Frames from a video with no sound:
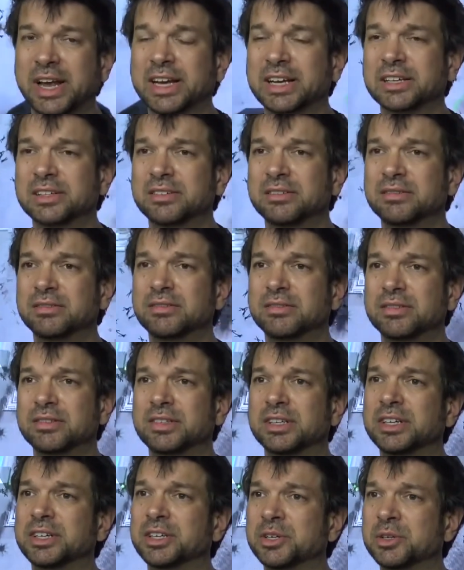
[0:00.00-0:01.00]
like
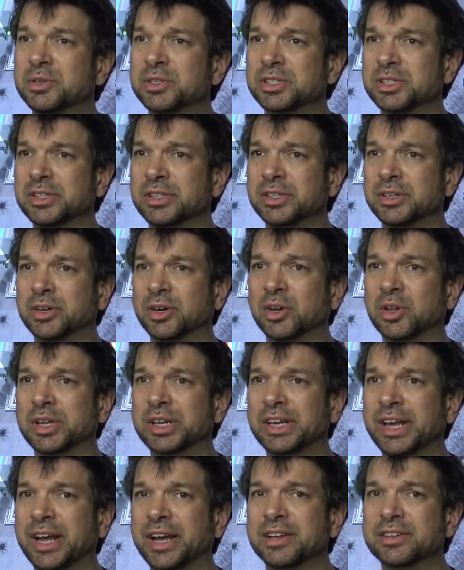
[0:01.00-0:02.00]
D-Goots in the
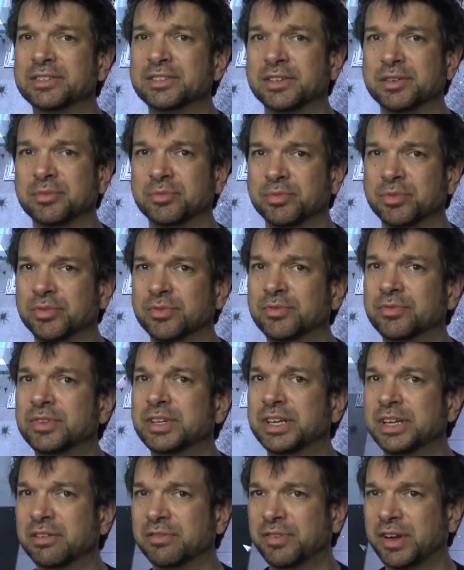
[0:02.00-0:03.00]
early days and
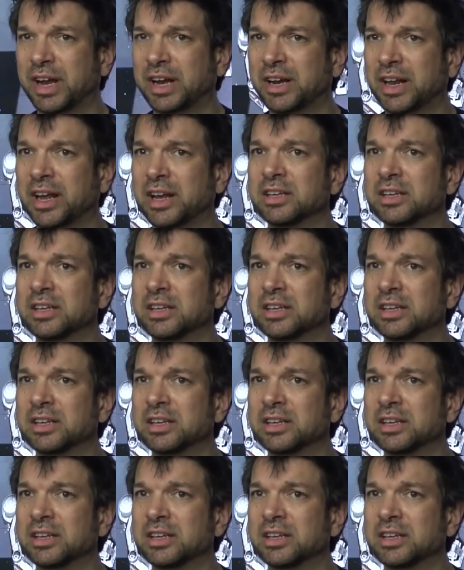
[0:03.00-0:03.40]
TFA